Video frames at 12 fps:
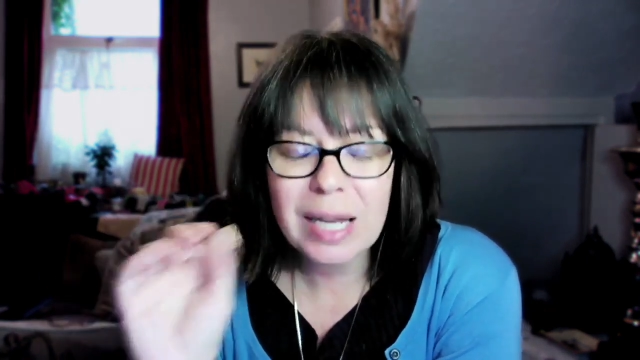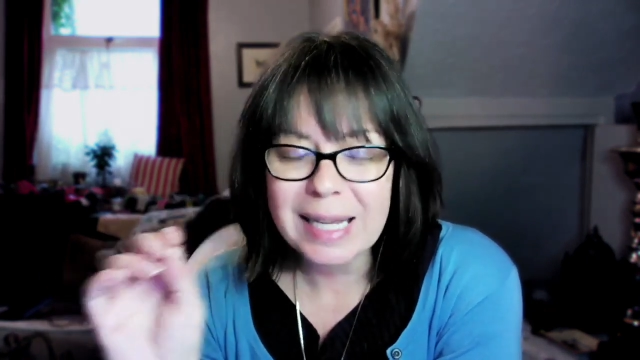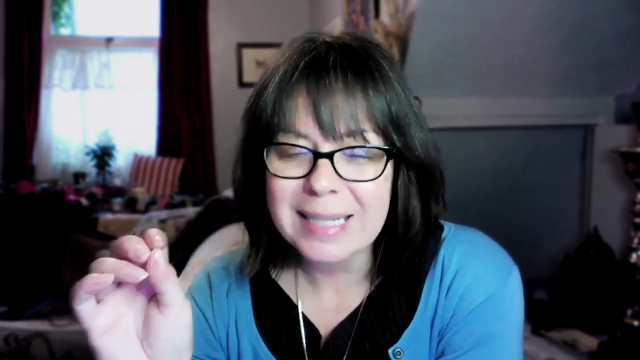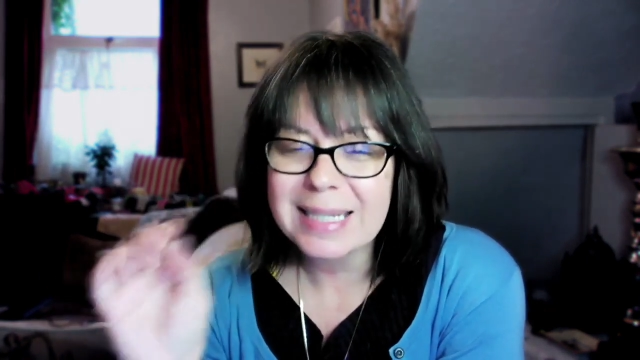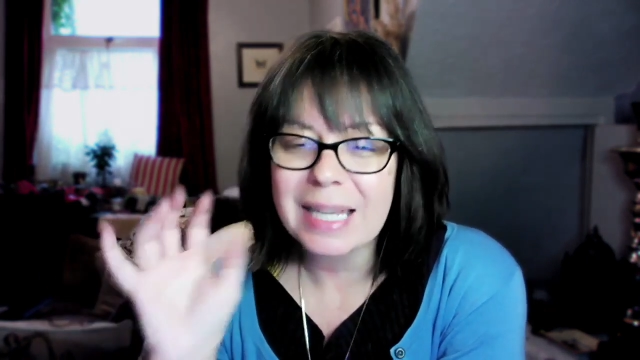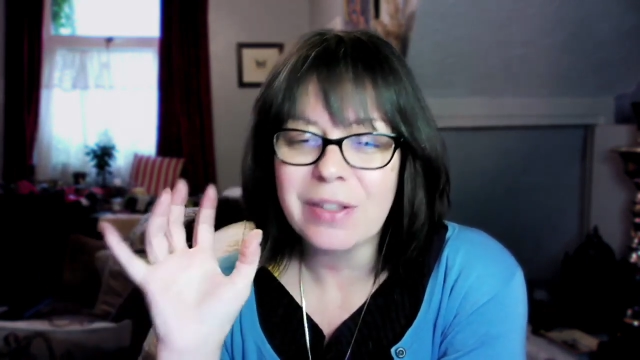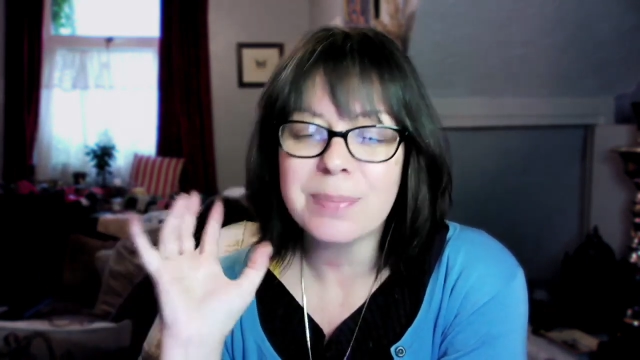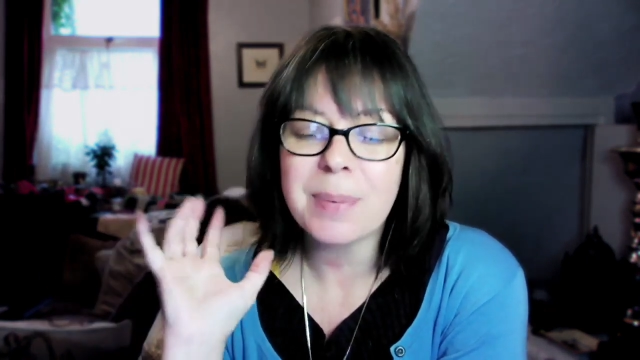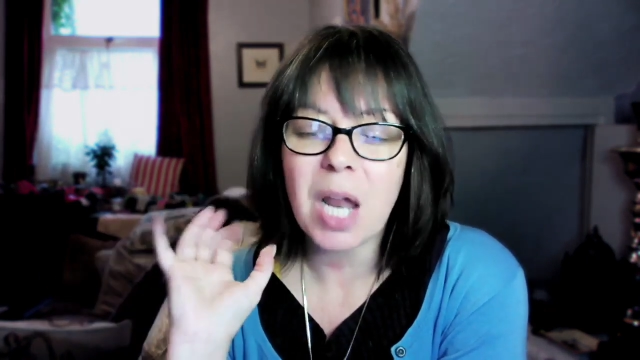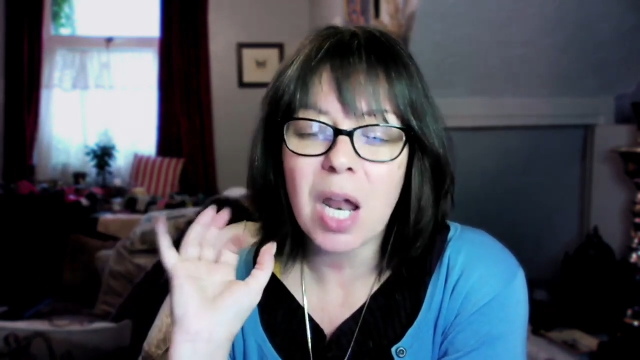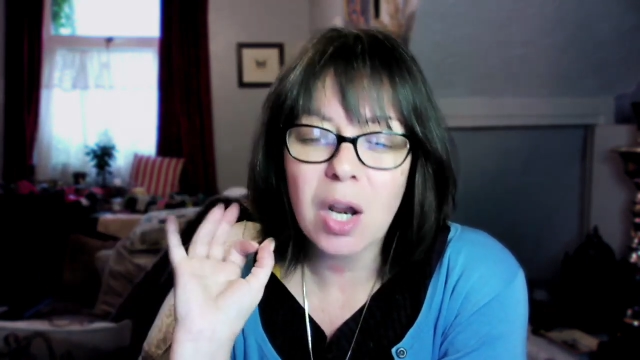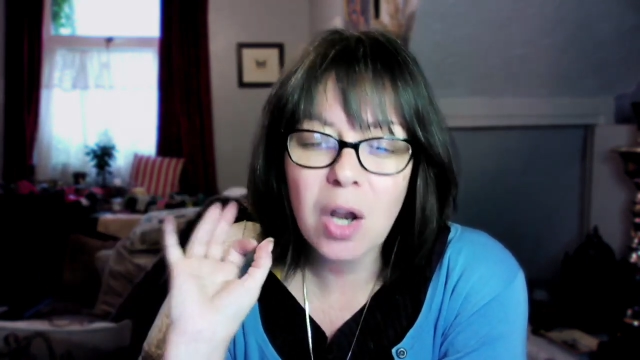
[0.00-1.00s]
like I say, there's
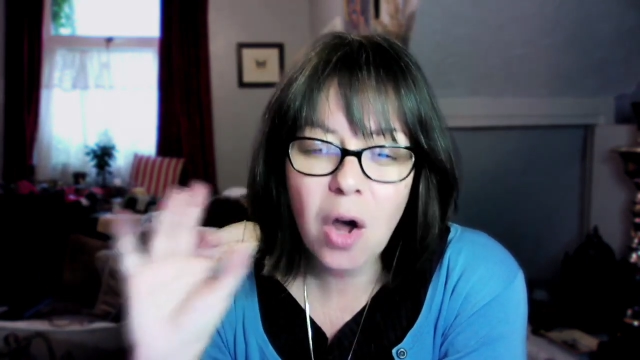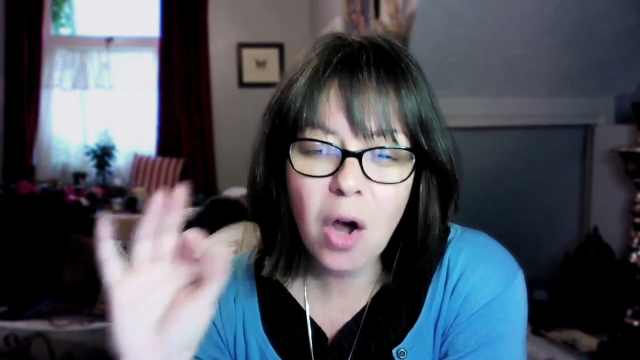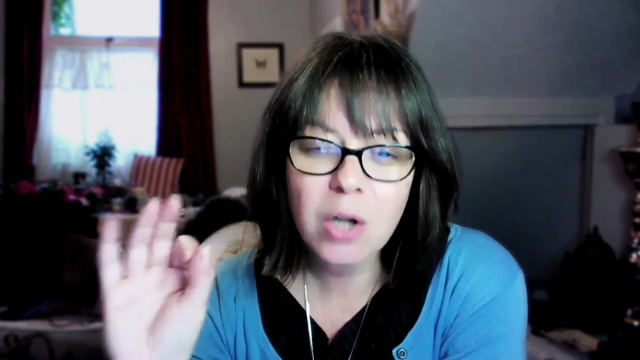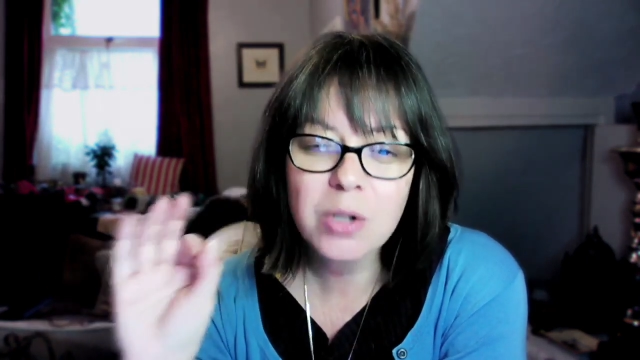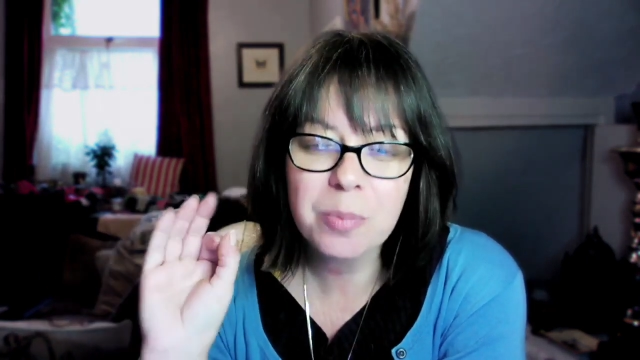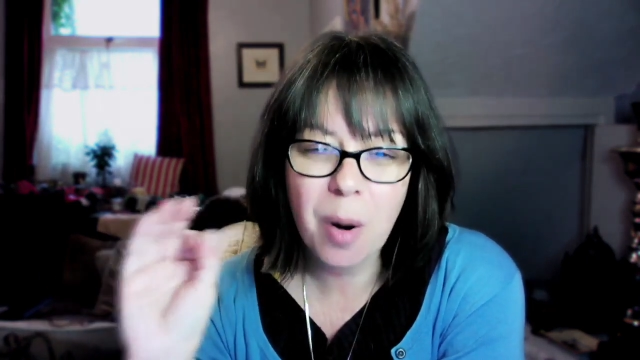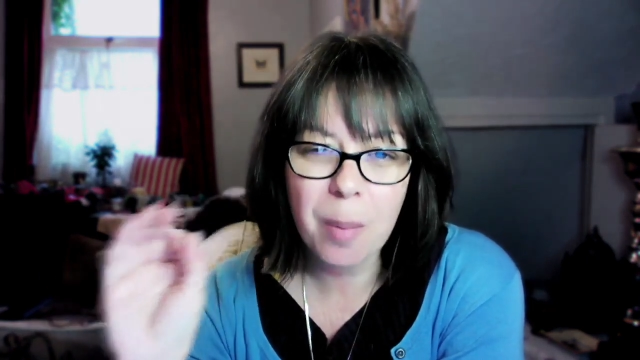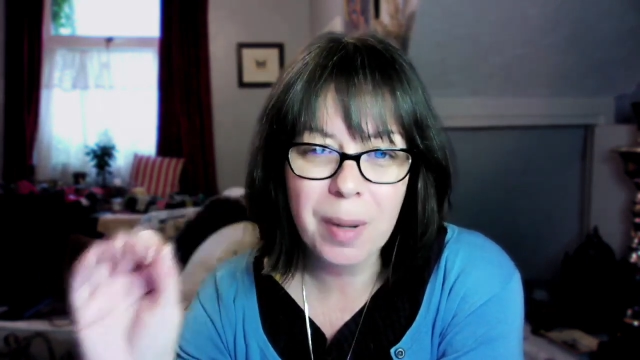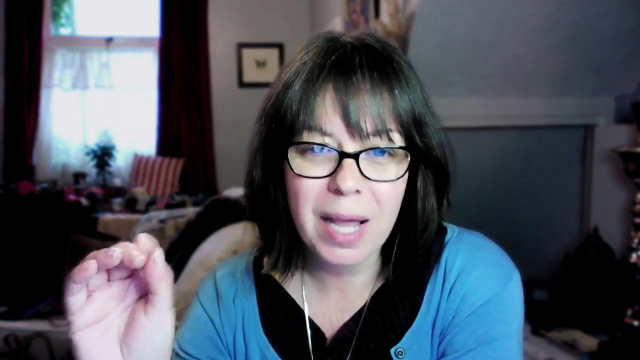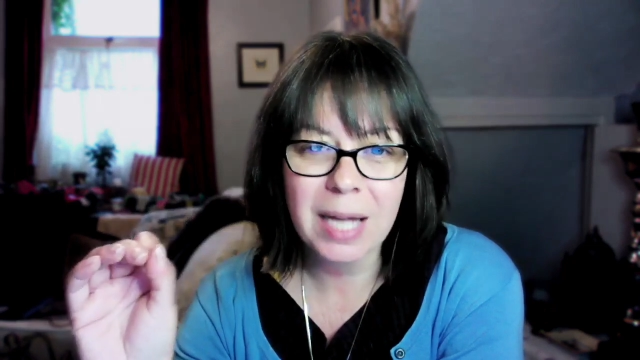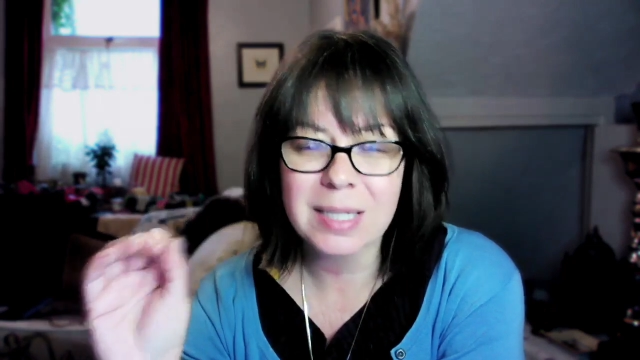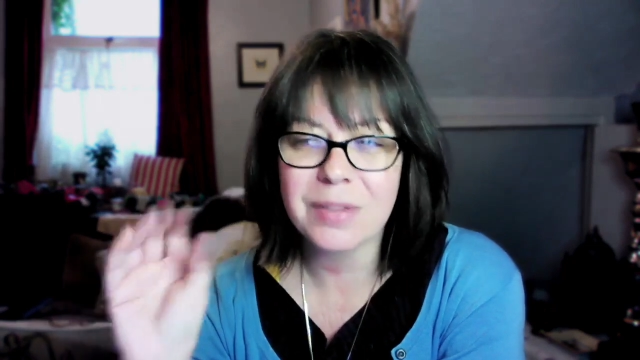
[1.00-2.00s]
been a lot of
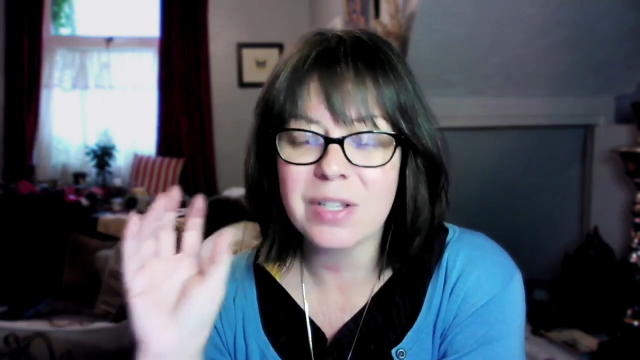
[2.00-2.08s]
propaganda.